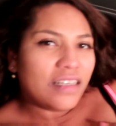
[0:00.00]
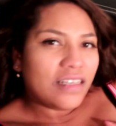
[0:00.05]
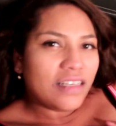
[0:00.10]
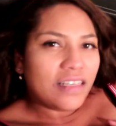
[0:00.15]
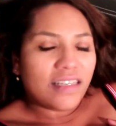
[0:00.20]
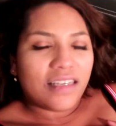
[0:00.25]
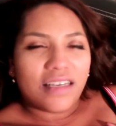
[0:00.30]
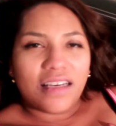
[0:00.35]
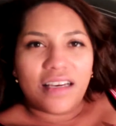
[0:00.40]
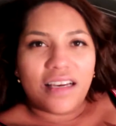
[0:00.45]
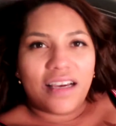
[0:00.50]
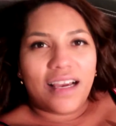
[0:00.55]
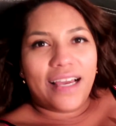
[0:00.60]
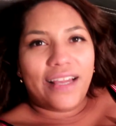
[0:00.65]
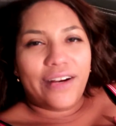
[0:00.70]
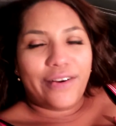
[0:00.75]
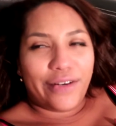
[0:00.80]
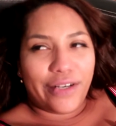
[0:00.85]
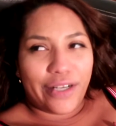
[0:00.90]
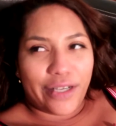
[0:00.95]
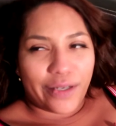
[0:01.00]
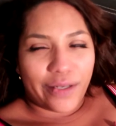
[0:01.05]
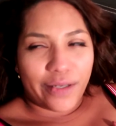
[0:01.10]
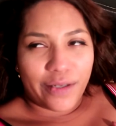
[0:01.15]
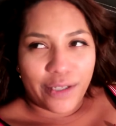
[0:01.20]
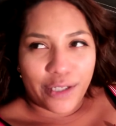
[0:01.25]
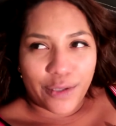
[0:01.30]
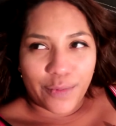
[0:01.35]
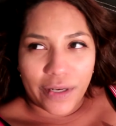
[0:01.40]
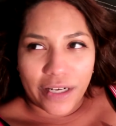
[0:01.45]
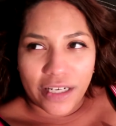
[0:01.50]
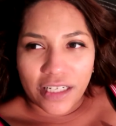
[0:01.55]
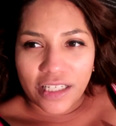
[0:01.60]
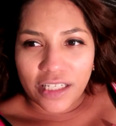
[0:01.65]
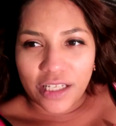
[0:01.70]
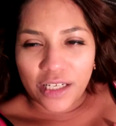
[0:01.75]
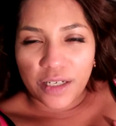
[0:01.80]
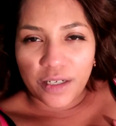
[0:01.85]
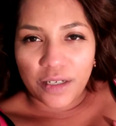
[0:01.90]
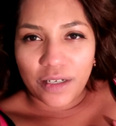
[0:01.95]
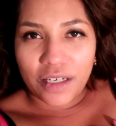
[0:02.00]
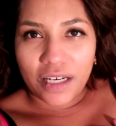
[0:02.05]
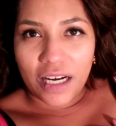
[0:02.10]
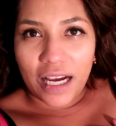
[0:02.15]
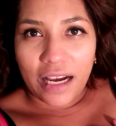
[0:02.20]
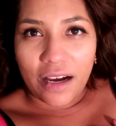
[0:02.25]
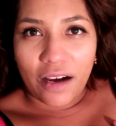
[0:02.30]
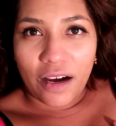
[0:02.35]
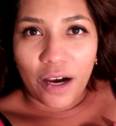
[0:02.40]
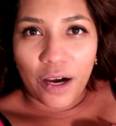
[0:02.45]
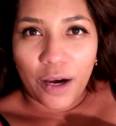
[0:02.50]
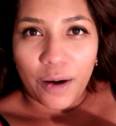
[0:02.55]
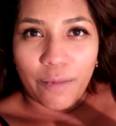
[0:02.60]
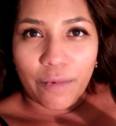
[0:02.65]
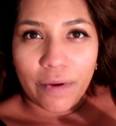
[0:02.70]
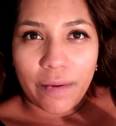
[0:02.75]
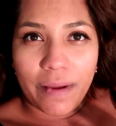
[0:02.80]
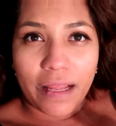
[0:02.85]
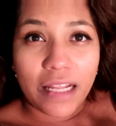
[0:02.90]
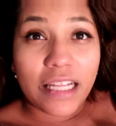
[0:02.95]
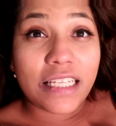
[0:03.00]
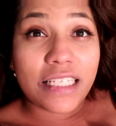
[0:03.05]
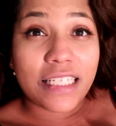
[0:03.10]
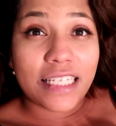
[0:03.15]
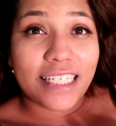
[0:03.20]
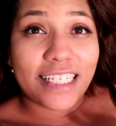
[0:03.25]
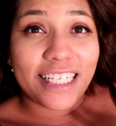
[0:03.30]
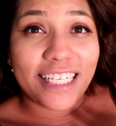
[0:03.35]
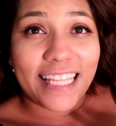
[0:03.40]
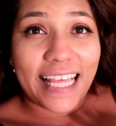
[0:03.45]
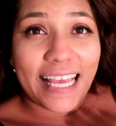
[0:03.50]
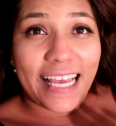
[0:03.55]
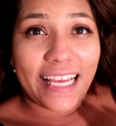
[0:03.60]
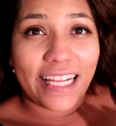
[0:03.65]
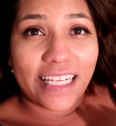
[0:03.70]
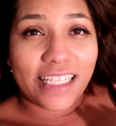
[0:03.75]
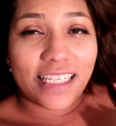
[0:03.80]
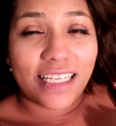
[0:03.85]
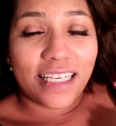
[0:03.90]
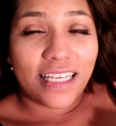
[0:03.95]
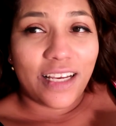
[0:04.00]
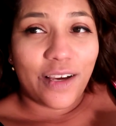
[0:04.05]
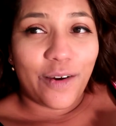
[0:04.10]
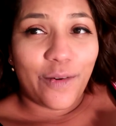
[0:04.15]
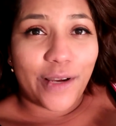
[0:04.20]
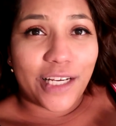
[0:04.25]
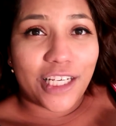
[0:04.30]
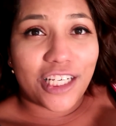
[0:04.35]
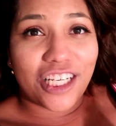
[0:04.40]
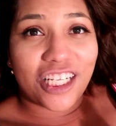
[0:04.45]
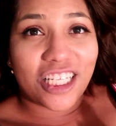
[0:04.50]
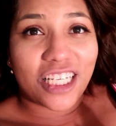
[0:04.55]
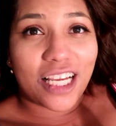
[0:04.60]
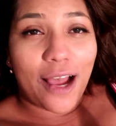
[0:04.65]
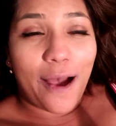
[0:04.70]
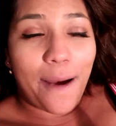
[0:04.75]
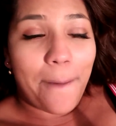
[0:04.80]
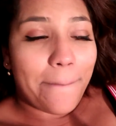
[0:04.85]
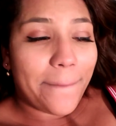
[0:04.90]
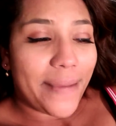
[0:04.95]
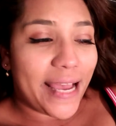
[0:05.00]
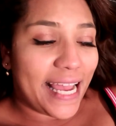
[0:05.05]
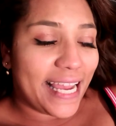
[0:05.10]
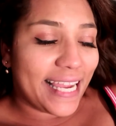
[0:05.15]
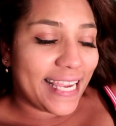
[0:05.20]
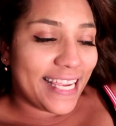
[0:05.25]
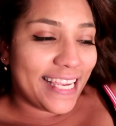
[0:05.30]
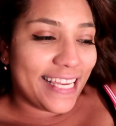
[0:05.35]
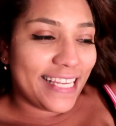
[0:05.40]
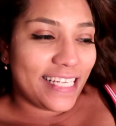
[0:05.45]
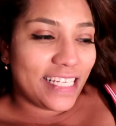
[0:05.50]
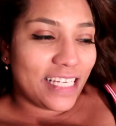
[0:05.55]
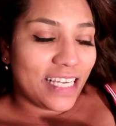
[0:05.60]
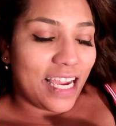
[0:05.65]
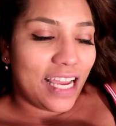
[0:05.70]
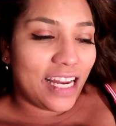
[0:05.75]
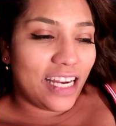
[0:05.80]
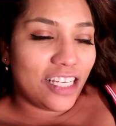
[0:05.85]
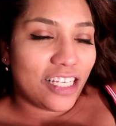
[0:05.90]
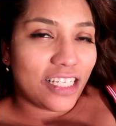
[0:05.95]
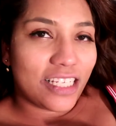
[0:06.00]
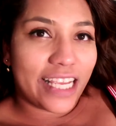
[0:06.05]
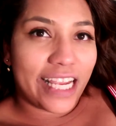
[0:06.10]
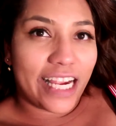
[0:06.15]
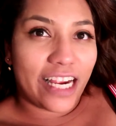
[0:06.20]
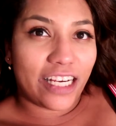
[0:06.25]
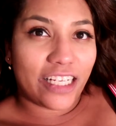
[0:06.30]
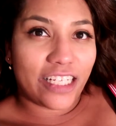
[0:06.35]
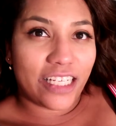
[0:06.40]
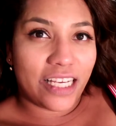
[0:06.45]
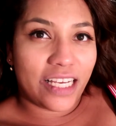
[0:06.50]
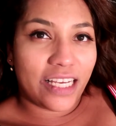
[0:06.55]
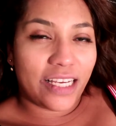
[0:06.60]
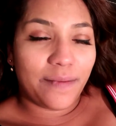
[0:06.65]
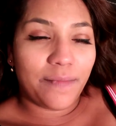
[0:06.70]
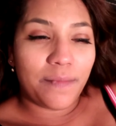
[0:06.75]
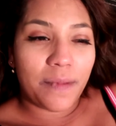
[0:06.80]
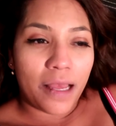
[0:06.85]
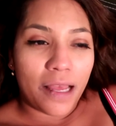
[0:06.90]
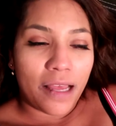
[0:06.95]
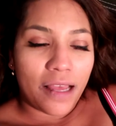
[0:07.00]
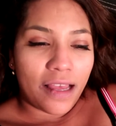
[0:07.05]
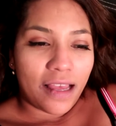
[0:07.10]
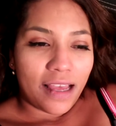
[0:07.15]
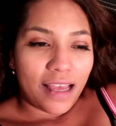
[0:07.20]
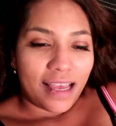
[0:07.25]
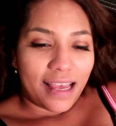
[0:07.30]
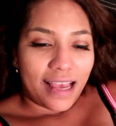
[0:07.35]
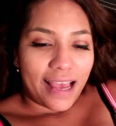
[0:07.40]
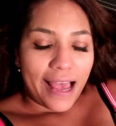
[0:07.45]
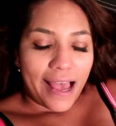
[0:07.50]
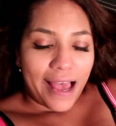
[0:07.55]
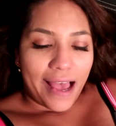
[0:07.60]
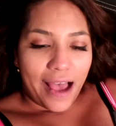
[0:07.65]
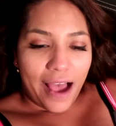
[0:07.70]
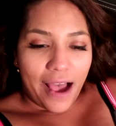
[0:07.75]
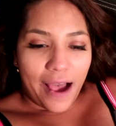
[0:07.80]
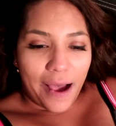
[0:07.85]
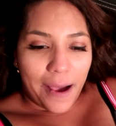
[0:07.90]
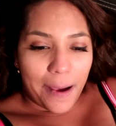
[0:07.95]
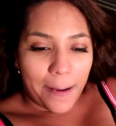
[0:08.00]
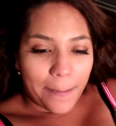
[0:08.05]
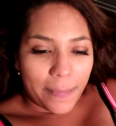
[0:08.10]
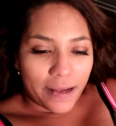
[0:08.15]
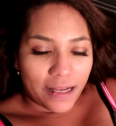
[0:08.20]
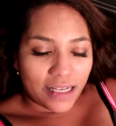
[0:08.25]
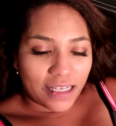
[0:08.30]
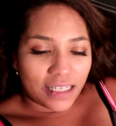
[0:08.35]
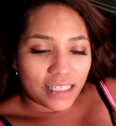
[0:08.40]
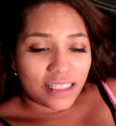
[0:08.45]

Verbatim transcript: hours, yeah. I don't know. It was weird. So um, we made the decision that we should just come back and kind of just care to him. Um,